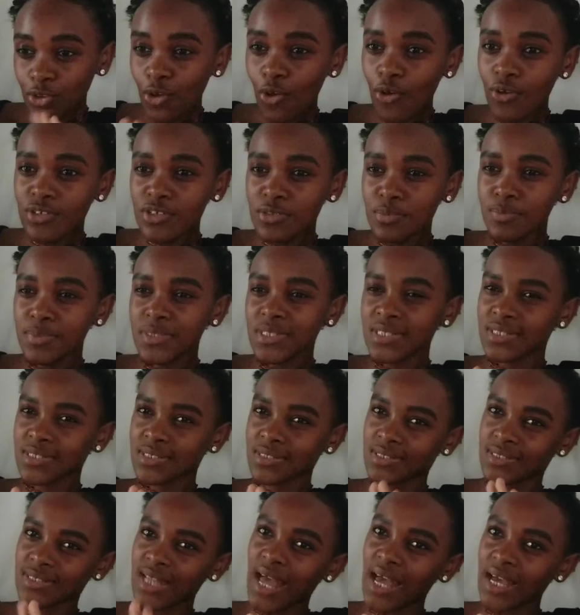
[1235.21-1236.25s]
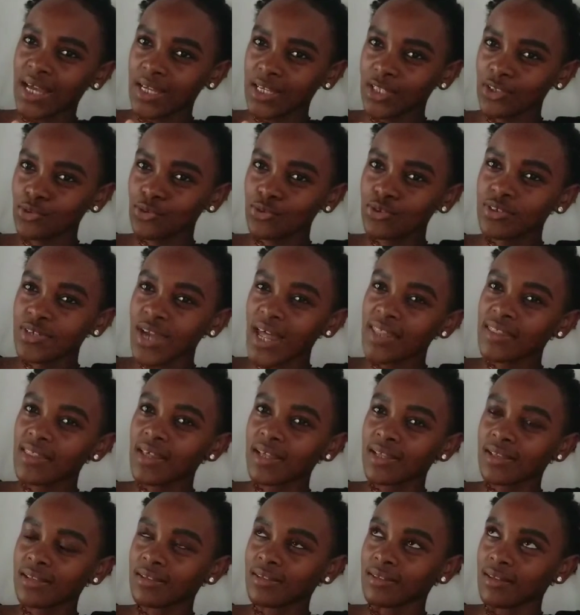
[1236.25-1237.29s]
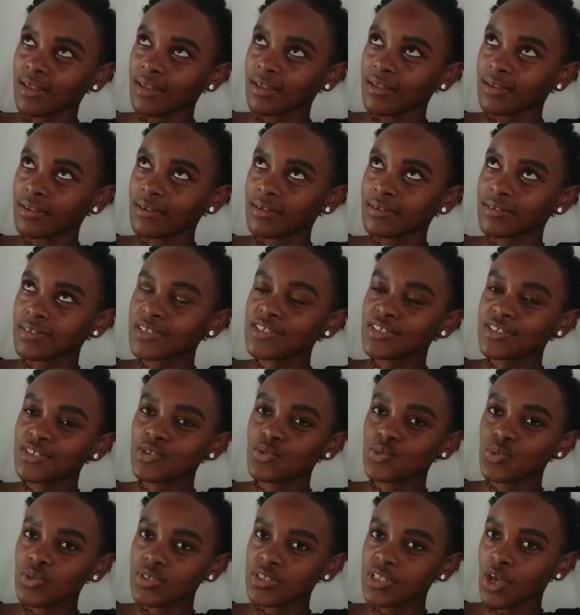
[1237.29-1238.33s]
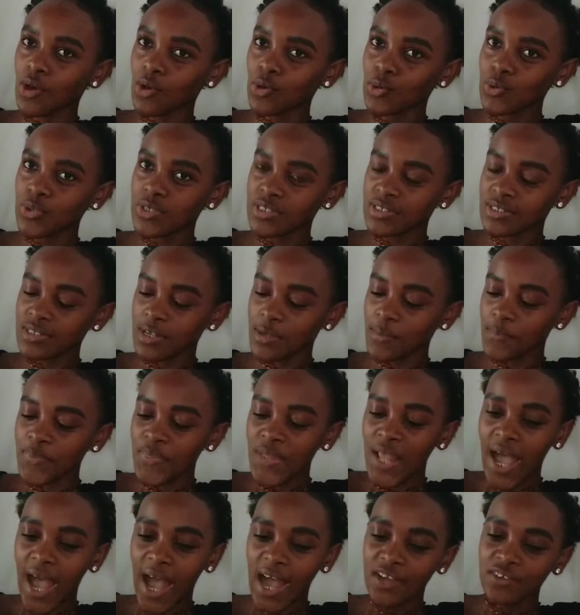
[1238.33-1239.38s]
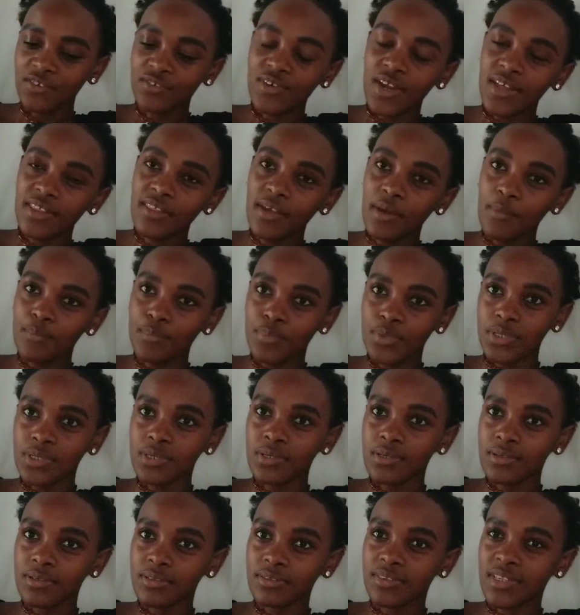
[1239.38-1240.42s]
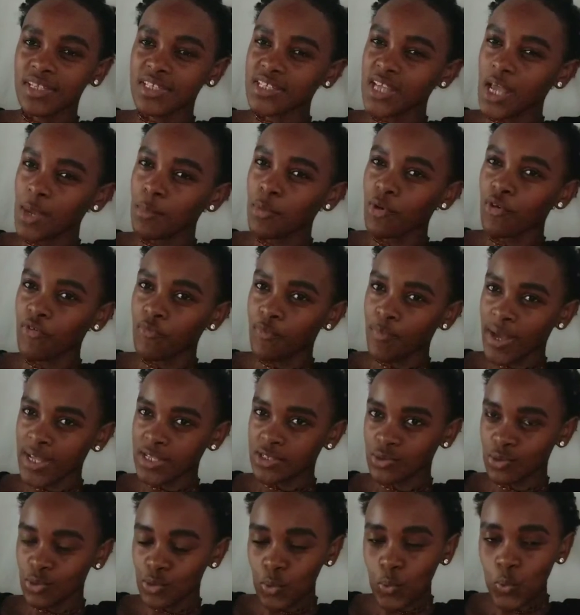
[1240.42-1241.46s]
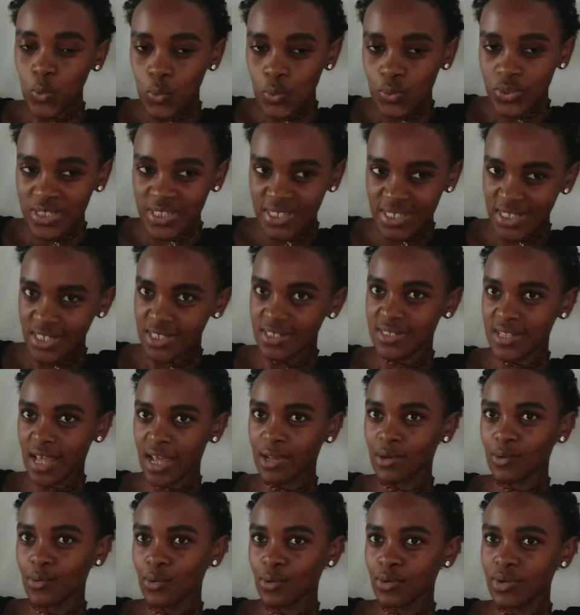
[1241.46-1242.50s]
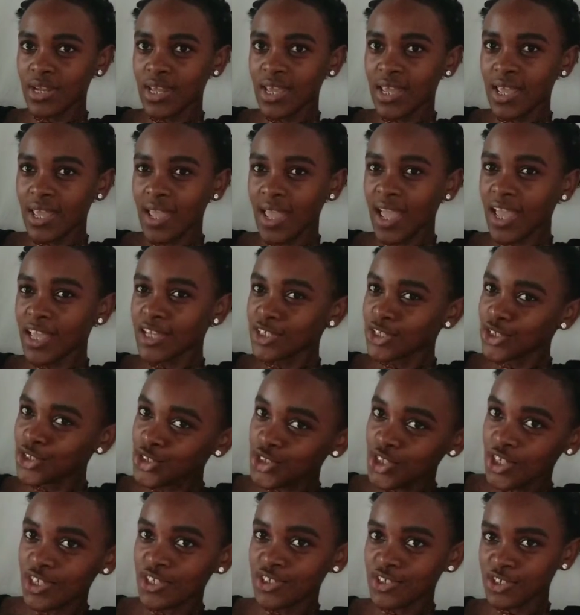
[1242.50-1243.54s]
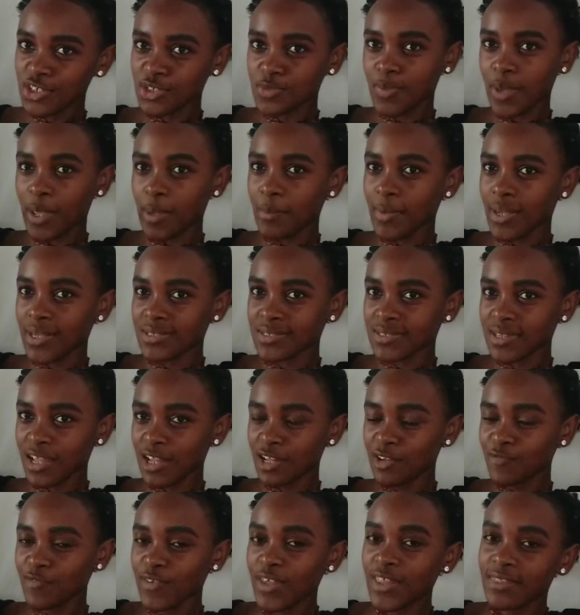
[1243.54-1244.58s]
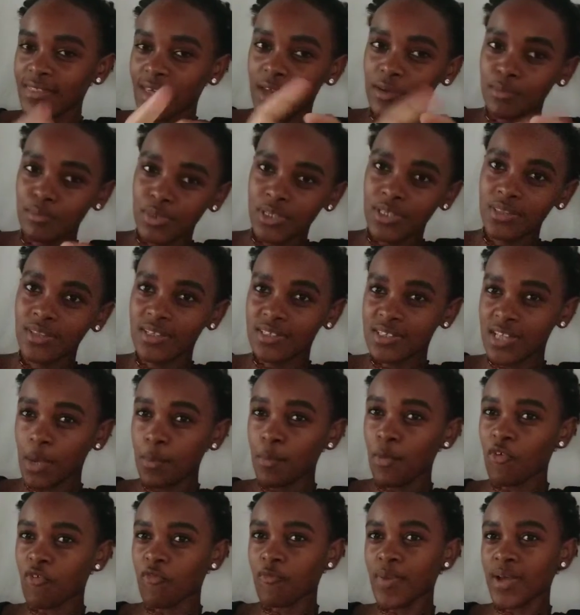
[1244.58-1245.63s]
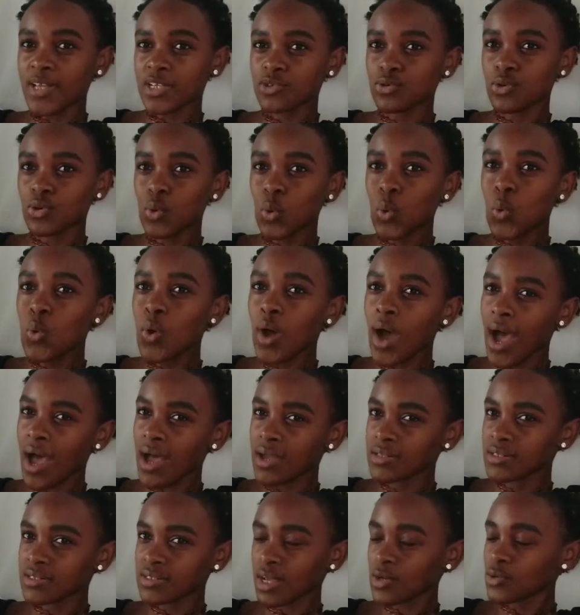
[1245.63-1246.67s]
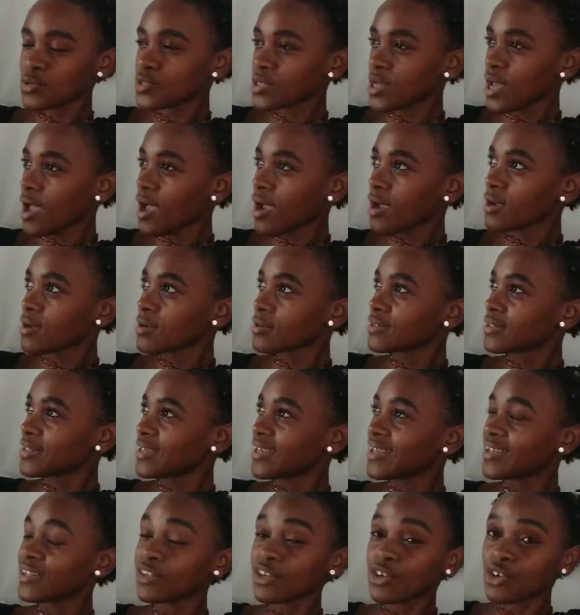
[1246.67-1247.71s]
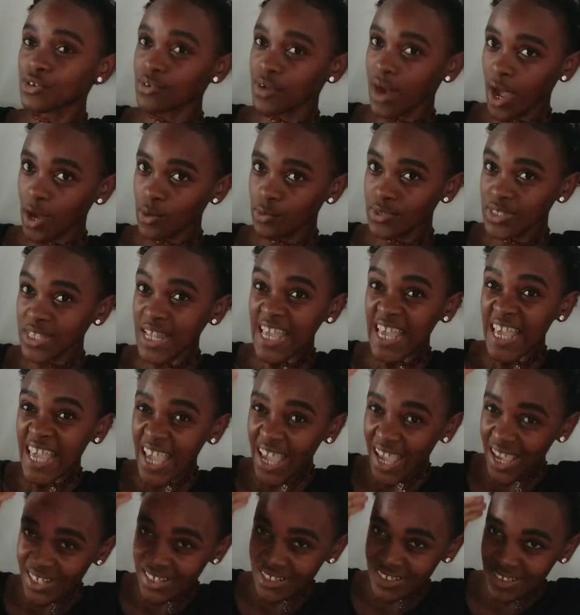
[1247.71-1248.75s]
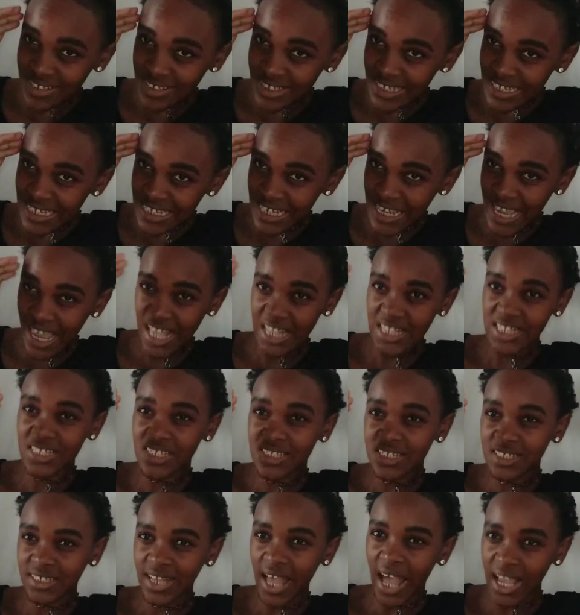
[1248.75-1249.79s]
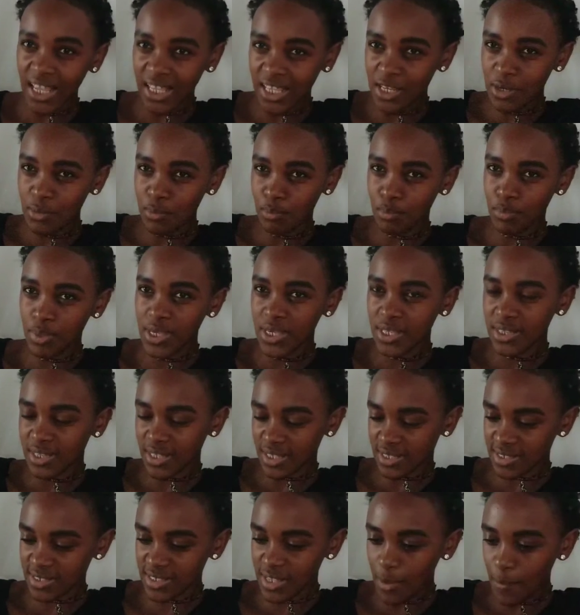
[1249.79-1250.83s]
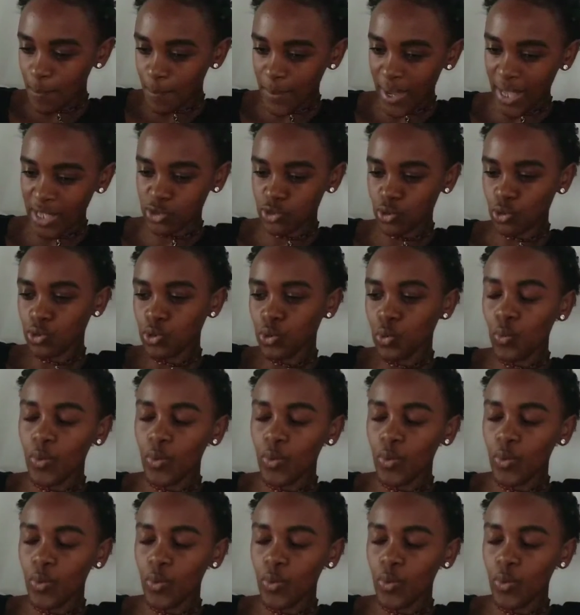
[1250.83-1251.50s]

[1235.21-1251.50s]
Don't be stuck. You'd rather, like, this is what I always say I'd rather be the type of person who sits alone and changes by myself than be the type of person who hangs out uh, in crowds and gets stuck in being the same person.